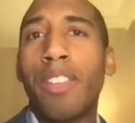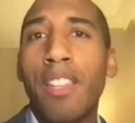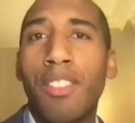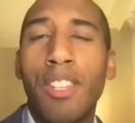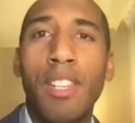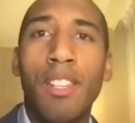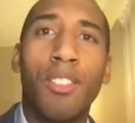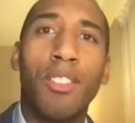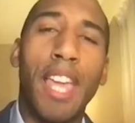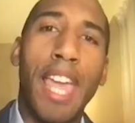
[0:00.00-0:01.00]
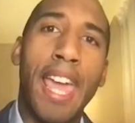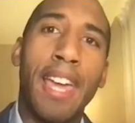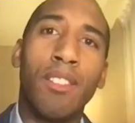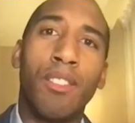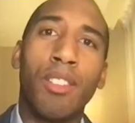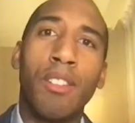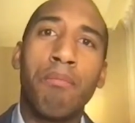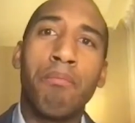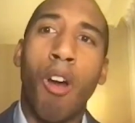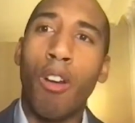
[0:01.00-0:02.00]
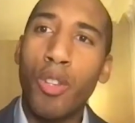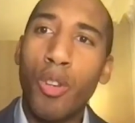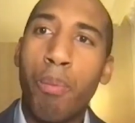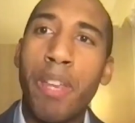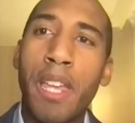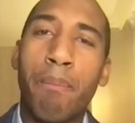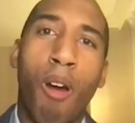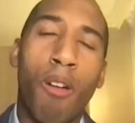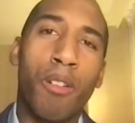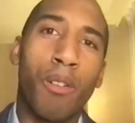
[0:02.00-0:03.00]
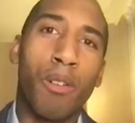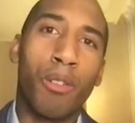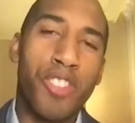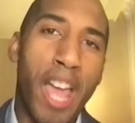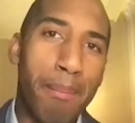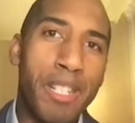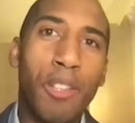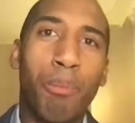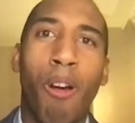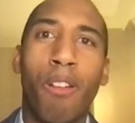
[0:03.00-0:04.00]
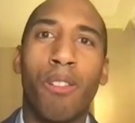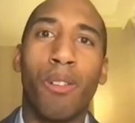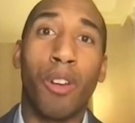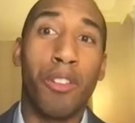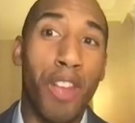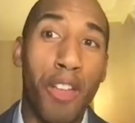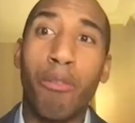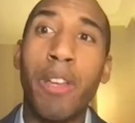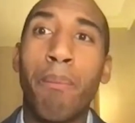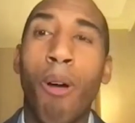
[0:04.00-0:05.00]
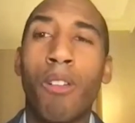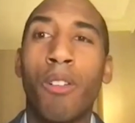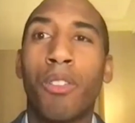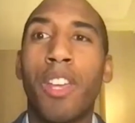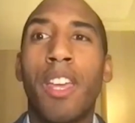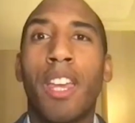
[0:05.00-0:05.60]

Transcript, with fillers: entities and our European partners, our Japanese partners, our South Korean partners